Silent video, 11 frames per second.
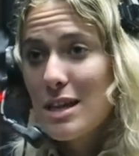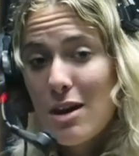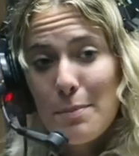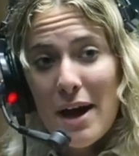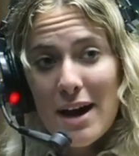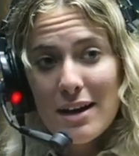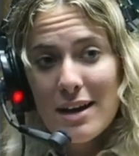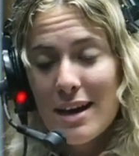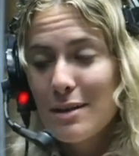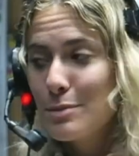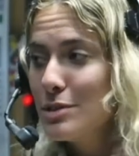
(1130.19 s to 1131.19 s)
They are pack
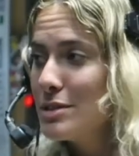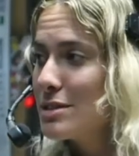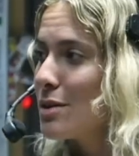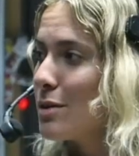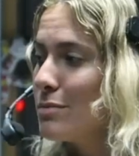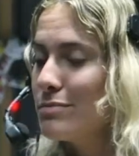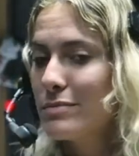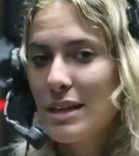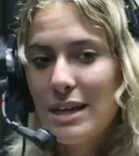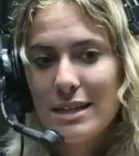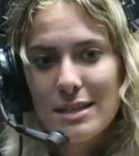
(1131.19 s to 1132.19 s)
animals,
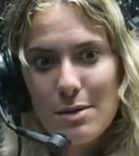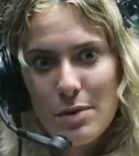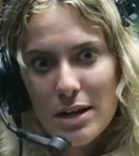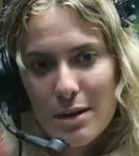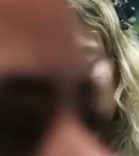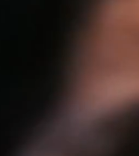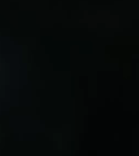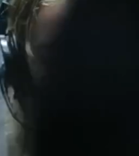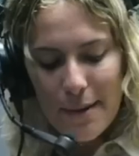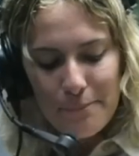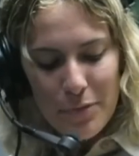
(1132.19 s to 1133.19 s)
so they need some way to
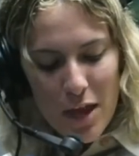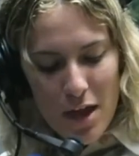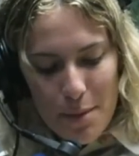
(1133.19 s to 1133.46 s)
communicate.